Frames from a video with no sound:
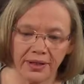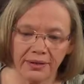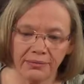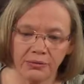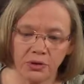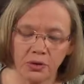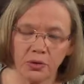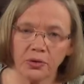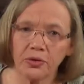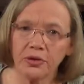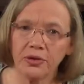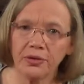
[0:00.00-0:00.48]
I'm
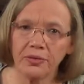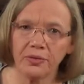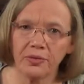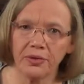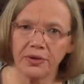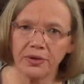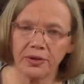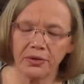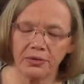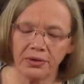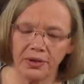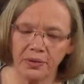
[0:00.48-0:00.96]
sure you
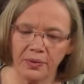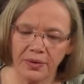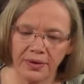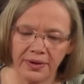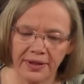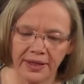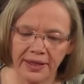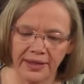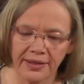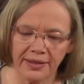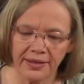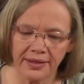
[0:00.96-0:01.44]
will agree with
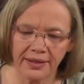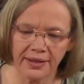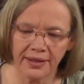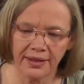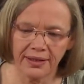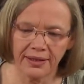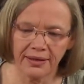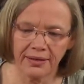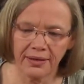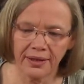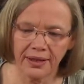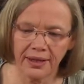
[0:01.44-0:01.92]
that.
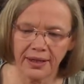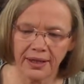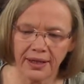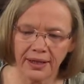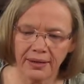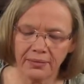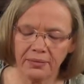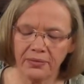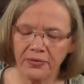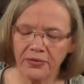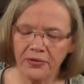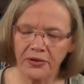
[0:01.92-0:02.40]

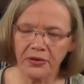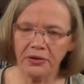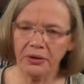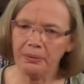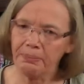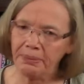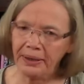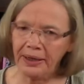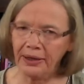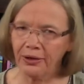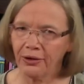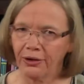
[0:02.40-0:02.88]
I'm very
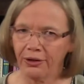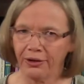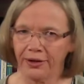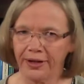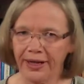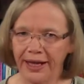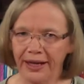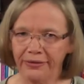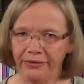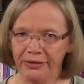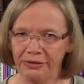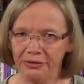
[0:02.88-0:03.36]
big on
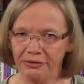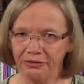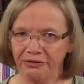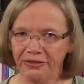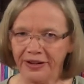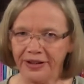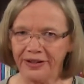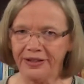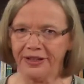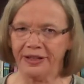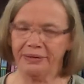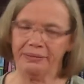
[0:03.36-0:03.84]
having
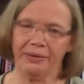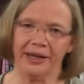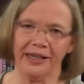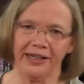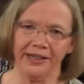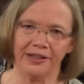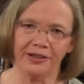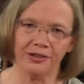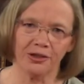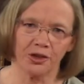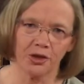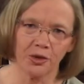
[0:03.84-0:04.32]
fun and
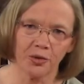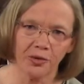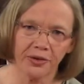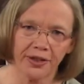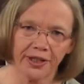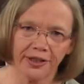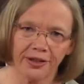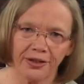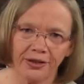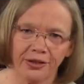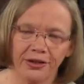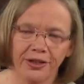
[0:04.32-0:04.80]
making sure
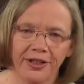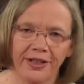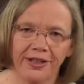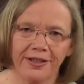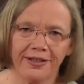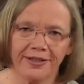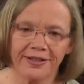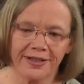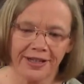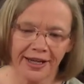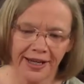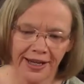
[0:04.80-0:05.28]
that learning
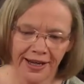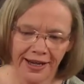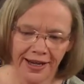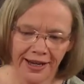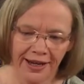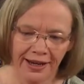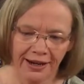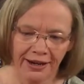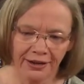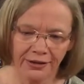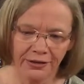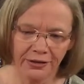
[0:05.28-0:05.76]
is
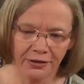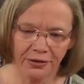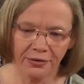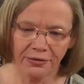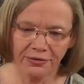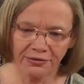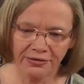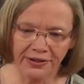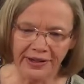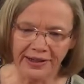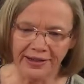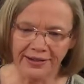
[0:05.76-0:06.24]
a lot of
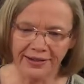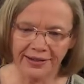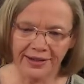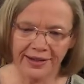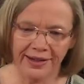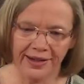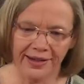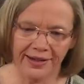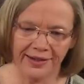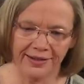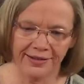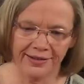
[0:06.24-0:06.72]
fun
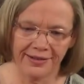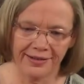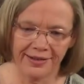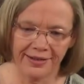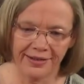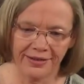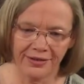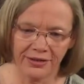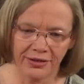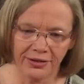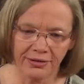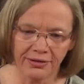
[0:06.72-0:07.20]

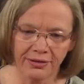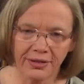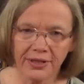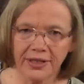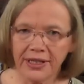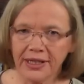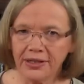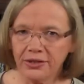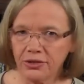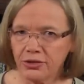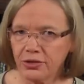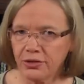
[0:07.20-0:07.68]
and don't
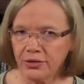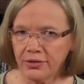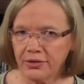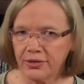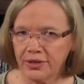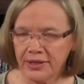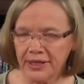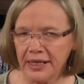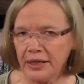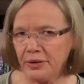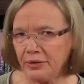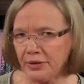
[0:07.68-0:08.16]
get too
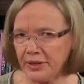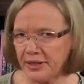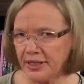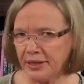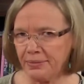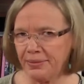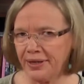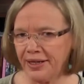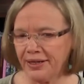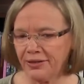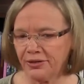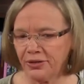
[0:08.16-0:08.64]
serious
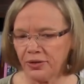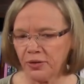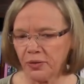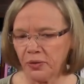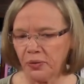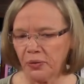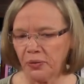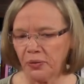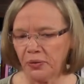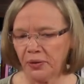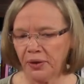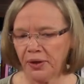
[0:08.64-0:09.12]
about it
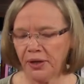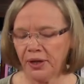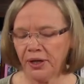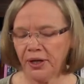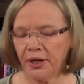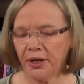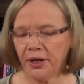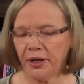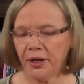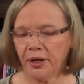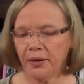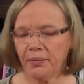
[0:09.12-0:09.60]
all.
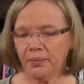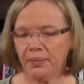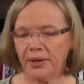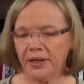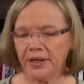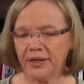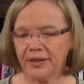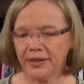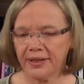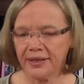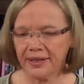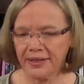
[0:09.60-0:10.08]

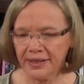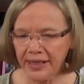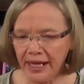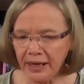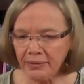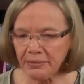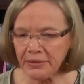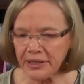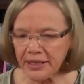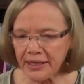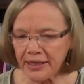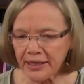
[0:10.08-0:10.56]
But at the
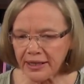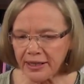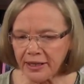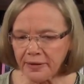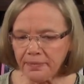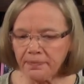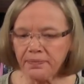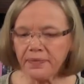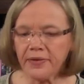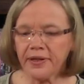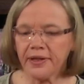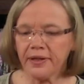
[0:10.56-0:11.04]
same
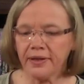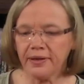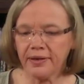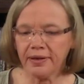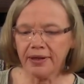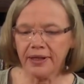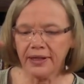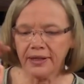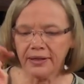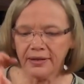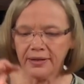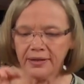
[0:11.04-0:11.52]
time,
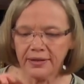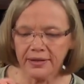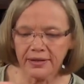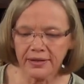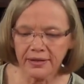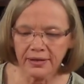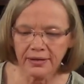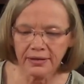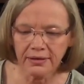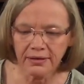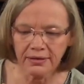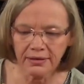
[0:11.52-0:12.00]
there is
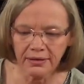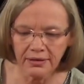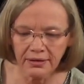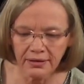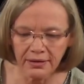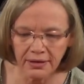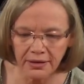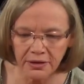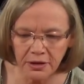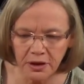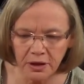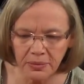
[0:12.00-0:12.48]
a
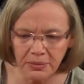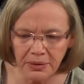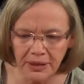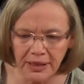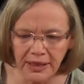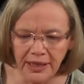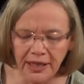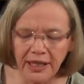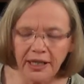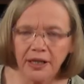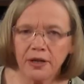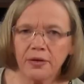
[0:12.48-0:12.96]
lot to be
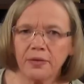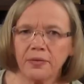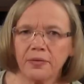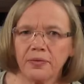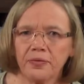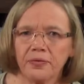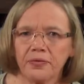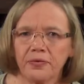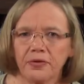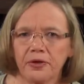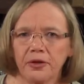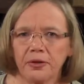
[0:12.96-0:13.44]
gained
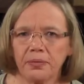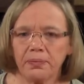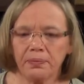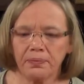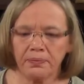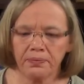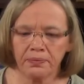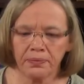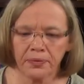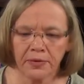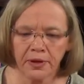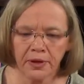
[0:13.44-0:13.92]
from